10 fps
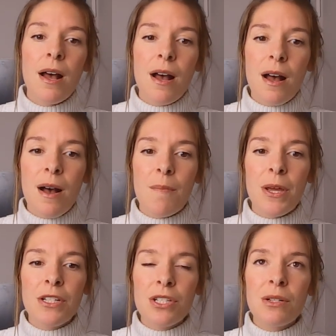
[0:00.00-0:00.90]

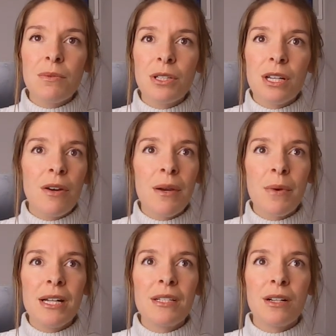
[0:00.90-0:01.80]
It's just a really great
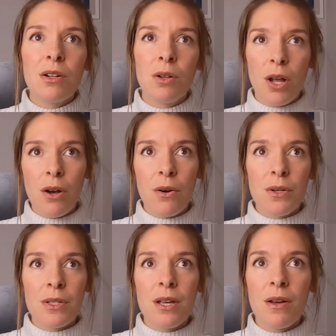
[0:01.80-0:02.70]
way to
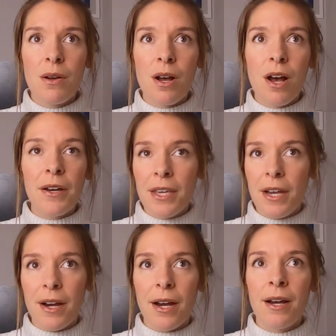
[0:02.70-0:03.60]
close a
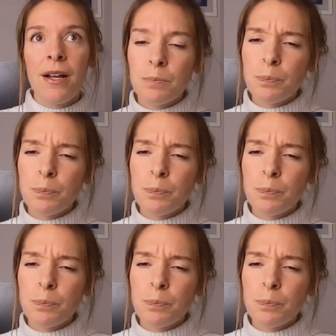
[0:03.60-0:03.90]
year.